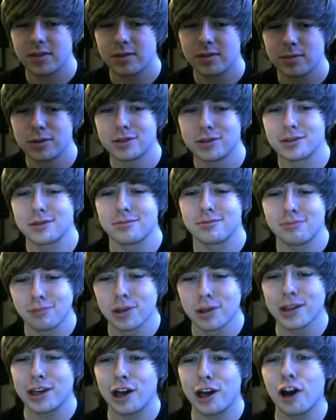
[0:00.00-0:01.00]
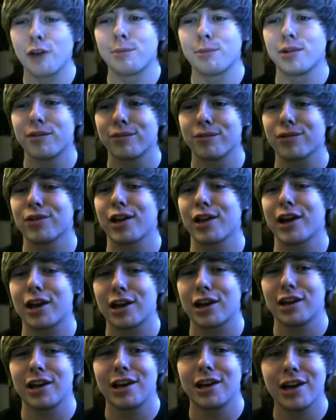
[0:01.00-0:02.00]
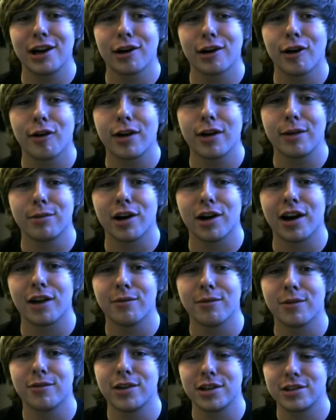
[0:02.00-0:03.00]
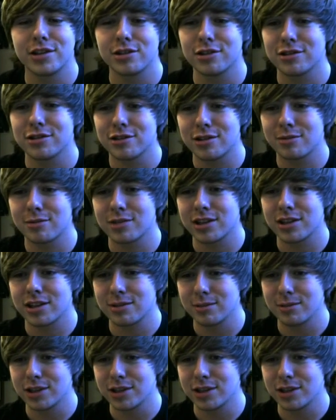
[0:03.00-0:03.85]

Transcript: Was really hoping for like a Hero Ibrahimovic or something,